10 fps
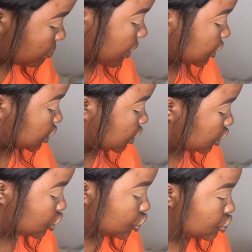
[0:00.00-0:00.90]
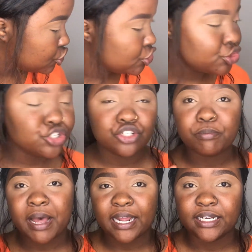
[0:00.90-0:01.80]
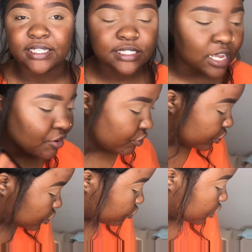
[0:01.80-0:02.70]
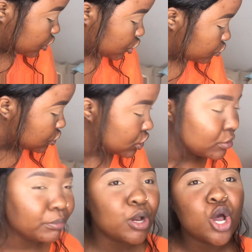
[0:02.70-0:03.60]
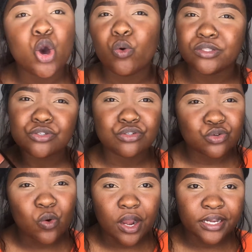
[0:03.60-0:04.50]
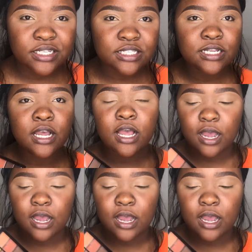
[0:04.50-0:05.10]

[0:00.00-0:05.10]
I'm actually going to use two new palettes. I've only really used them once or twice.